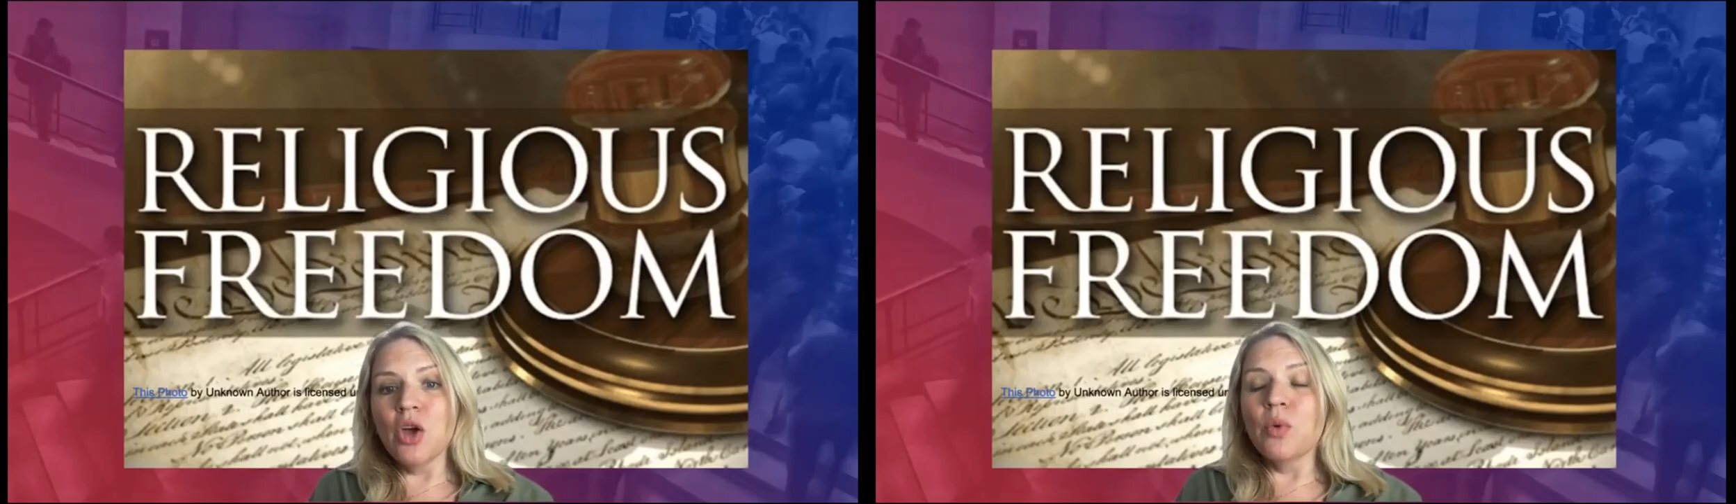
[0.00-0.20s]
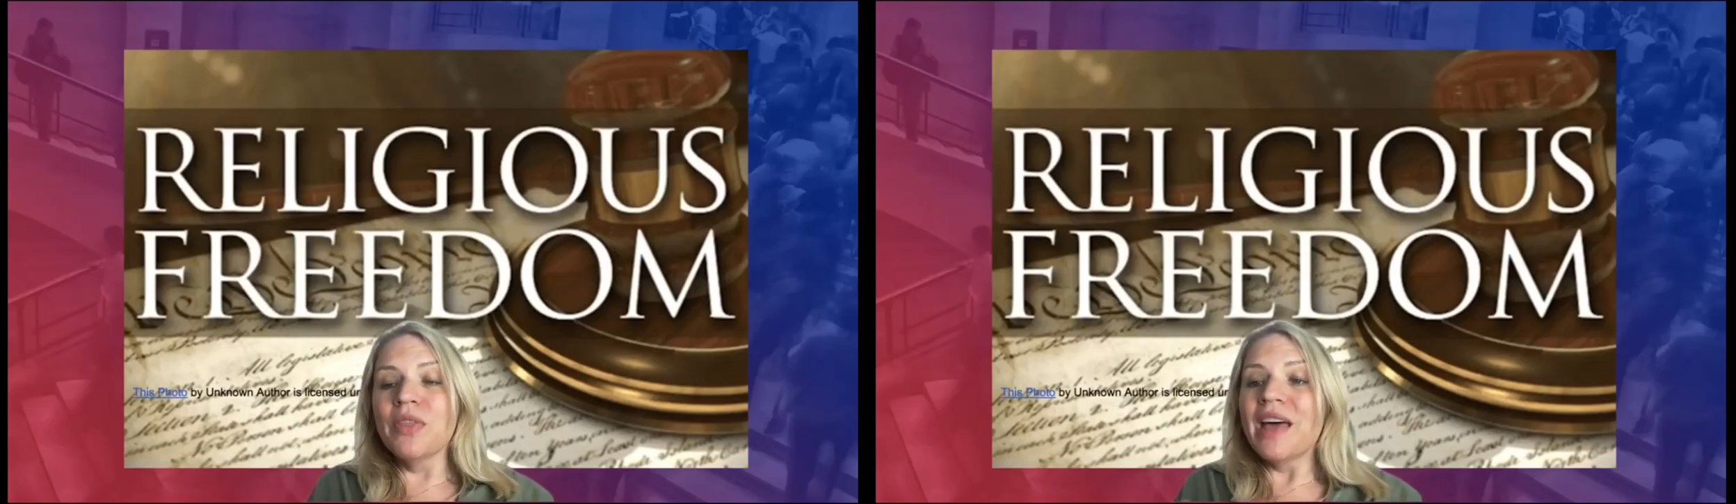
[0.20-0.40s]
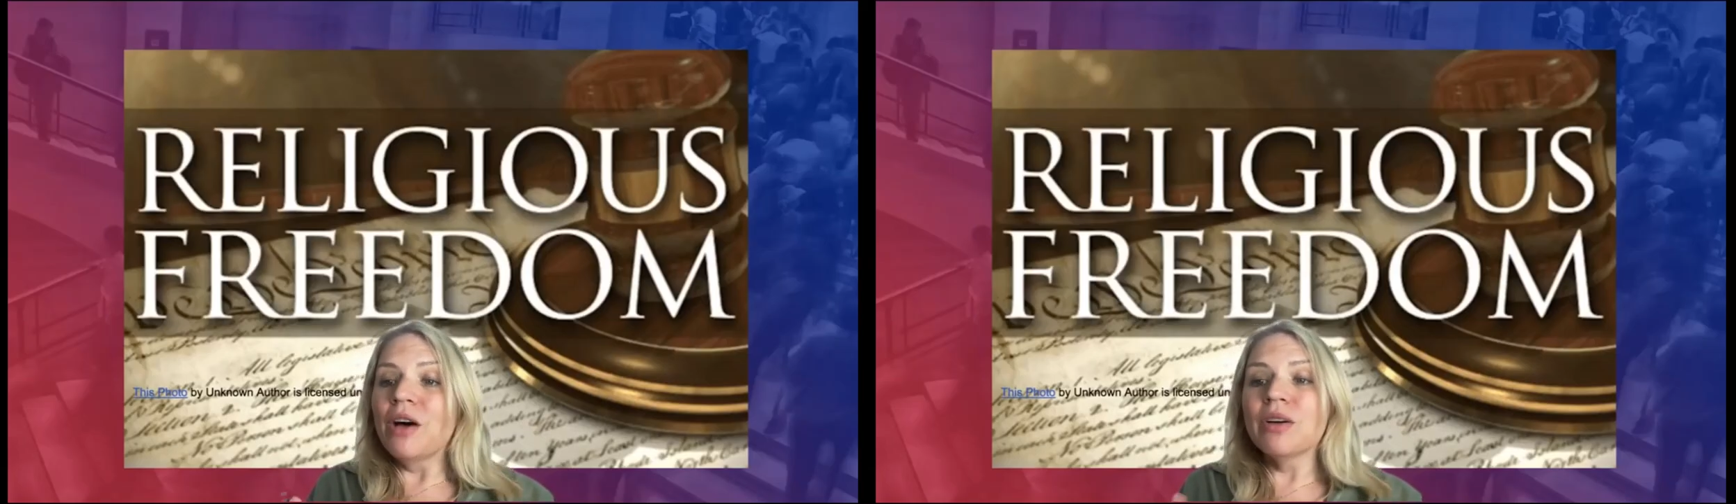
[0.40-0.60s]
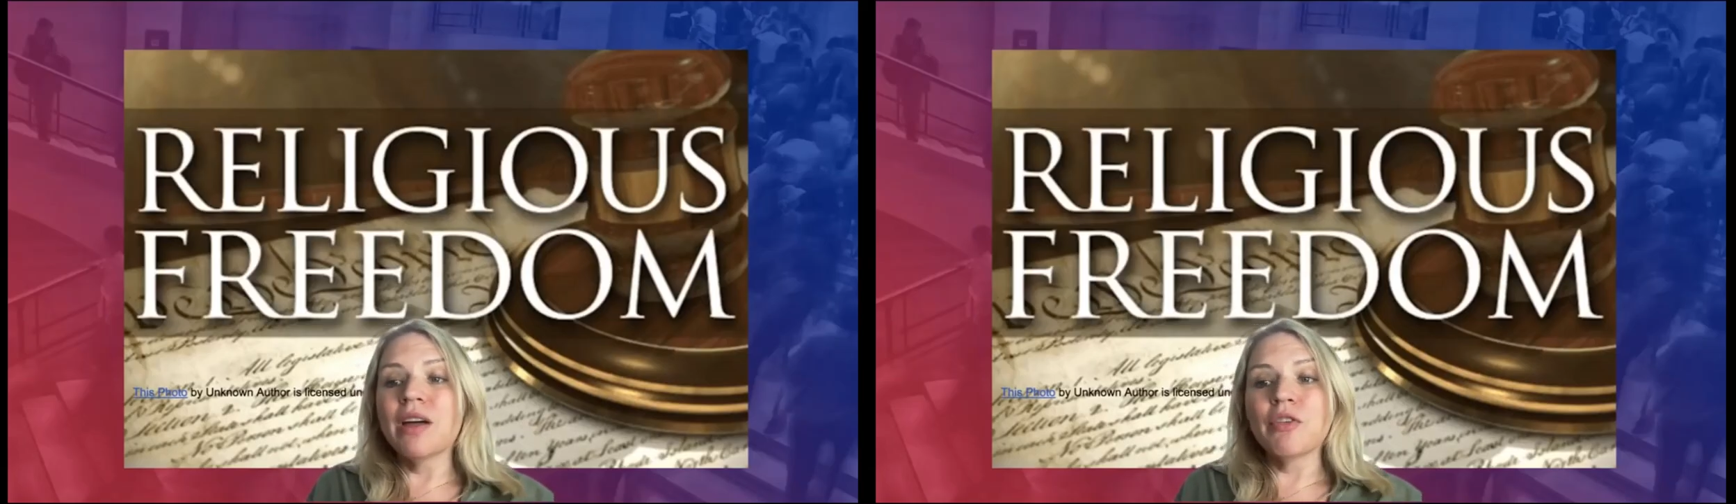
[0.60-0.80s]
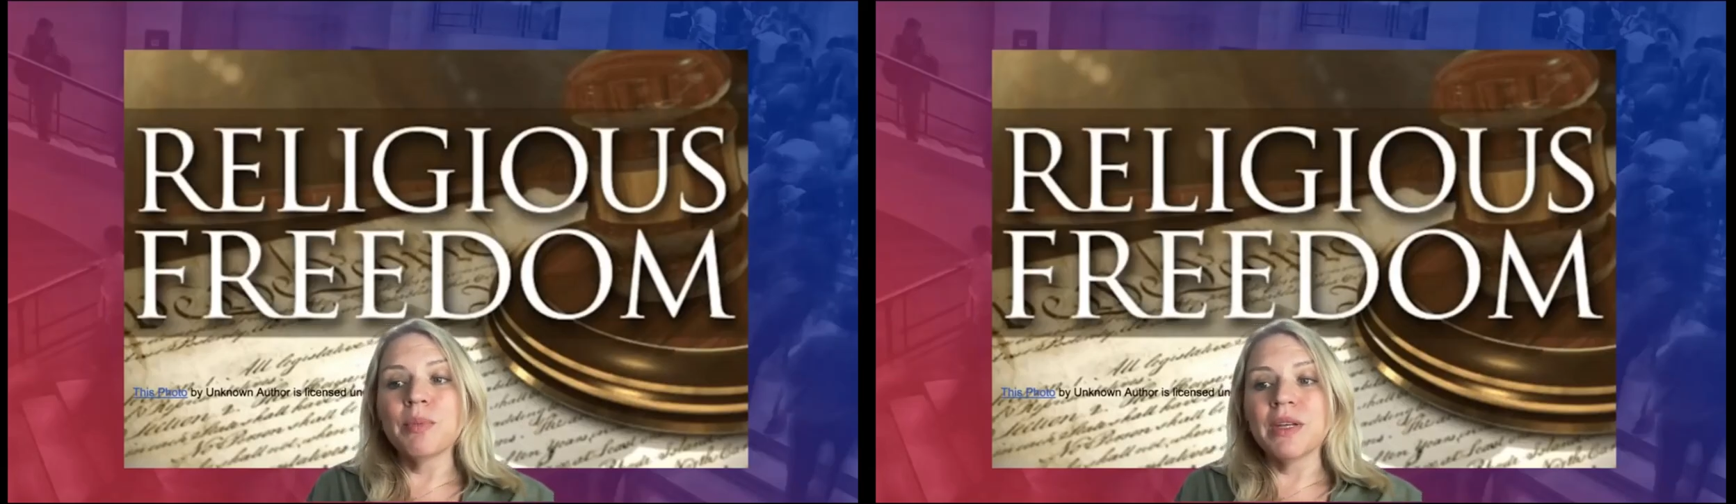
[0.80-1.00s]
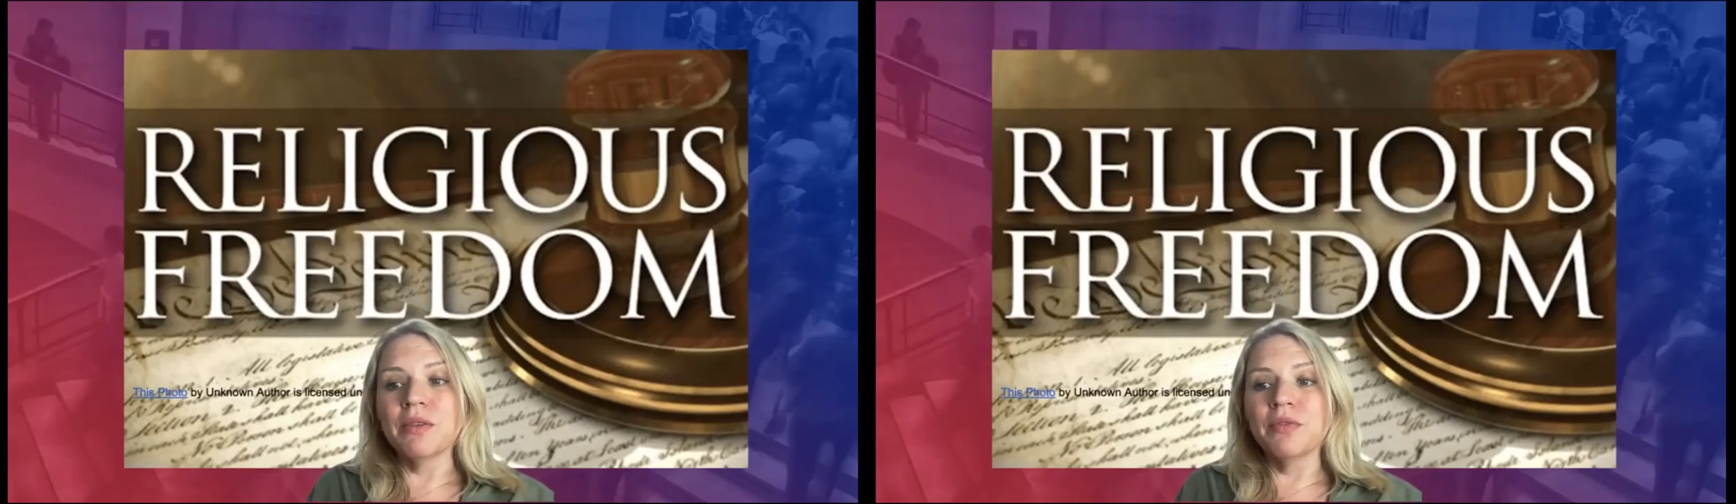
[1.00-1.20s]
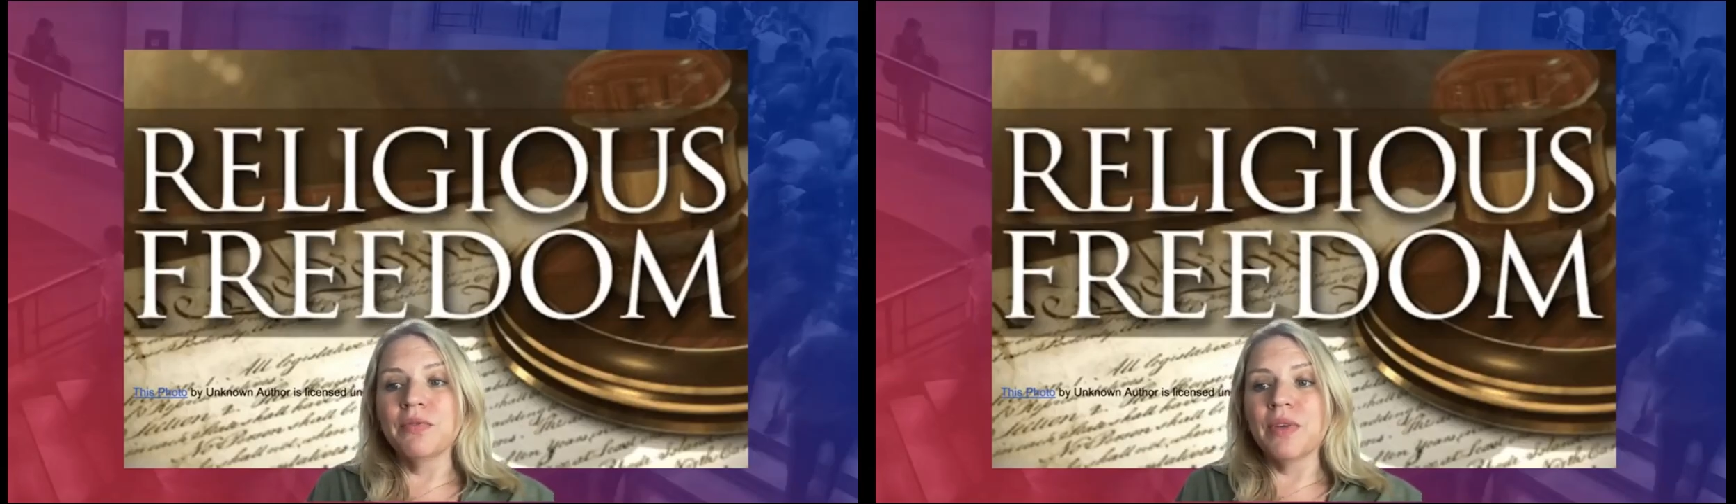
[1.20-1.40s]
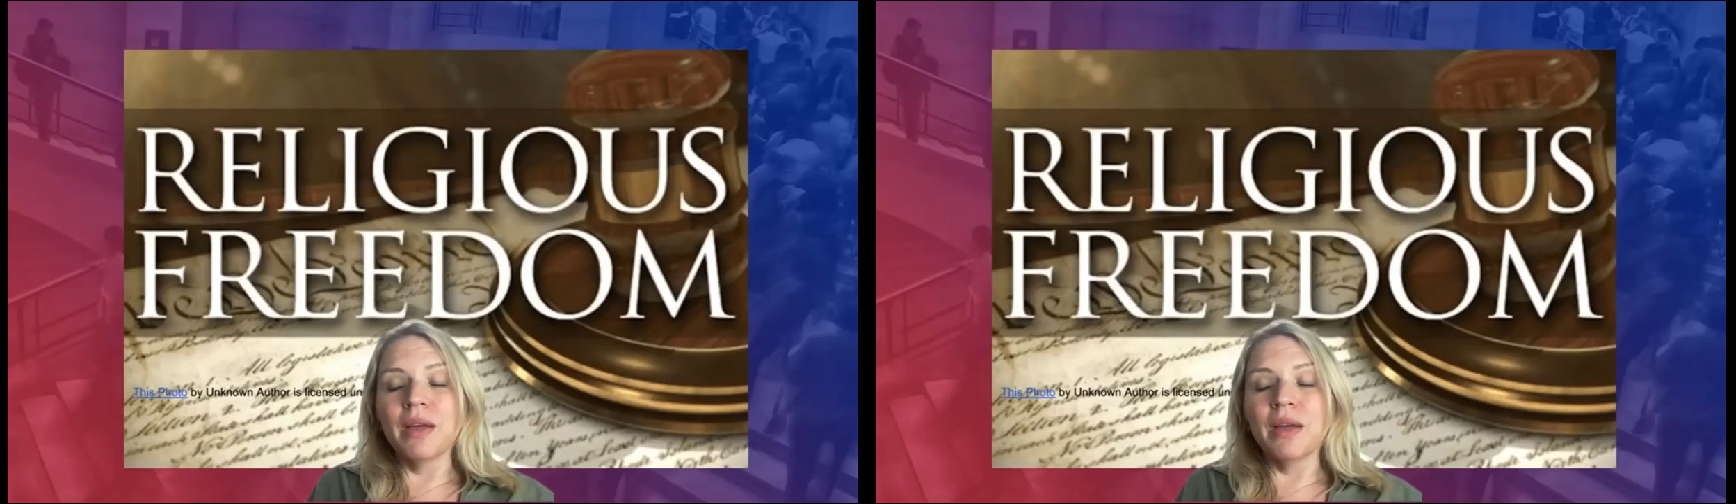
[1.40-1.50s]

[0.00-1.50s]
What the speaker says: without government